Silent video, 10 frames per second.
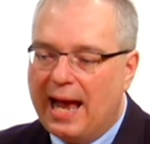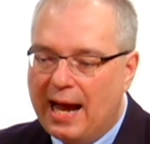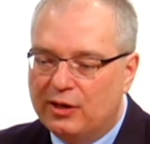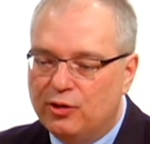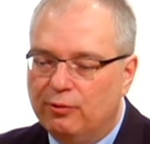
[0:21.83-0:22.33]

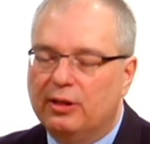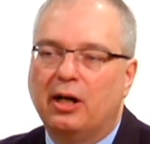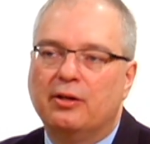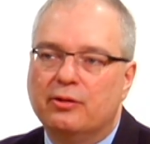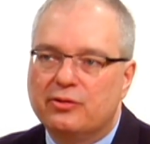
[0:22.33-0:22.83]
accurate
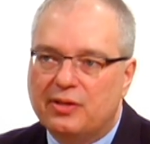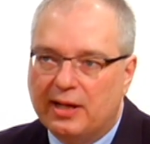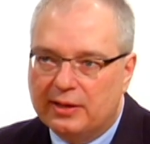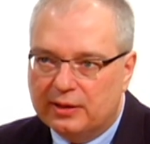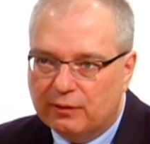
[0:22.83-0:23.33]

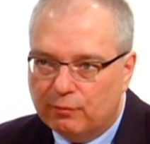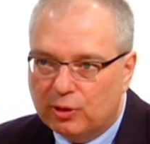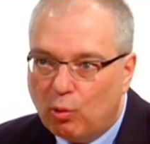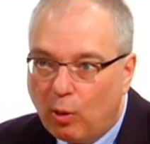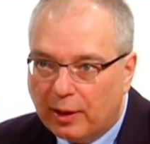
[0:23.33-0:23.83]
understanding of
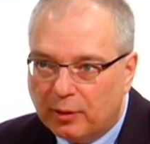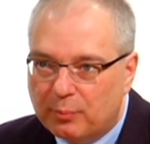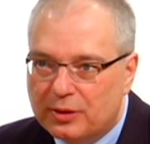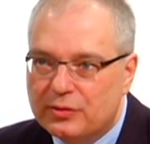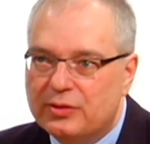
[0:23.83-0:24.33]

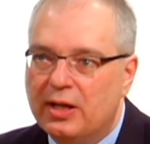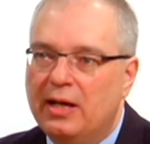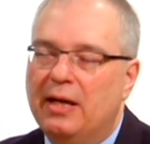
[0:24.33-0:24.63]
requirements.